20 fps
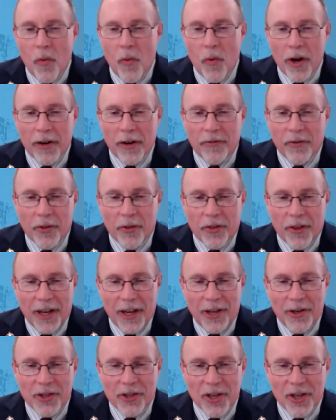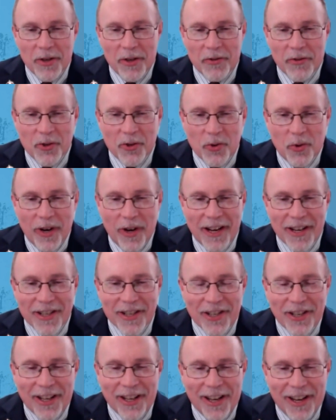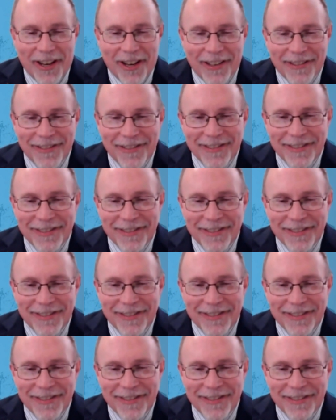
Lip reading: wonderful. Thank you so much for joining us today.